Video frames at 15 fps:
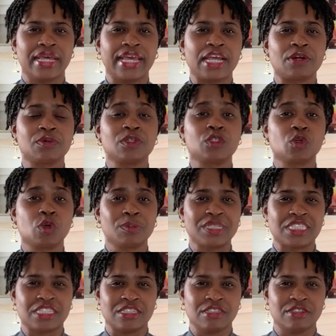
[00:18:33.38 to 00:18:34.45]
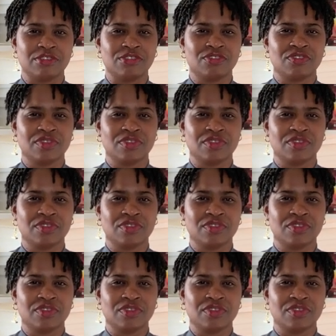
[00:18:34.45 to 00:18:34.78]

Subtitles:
heteronormative